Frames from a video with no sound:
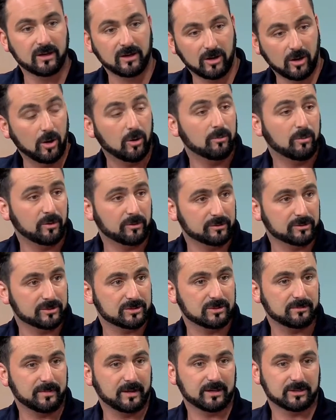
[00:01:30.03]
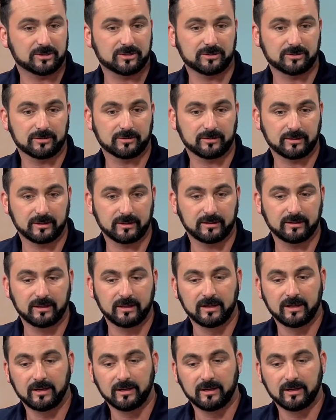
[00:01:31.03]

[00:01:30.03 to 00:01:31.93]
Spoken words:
homeowners to make sure that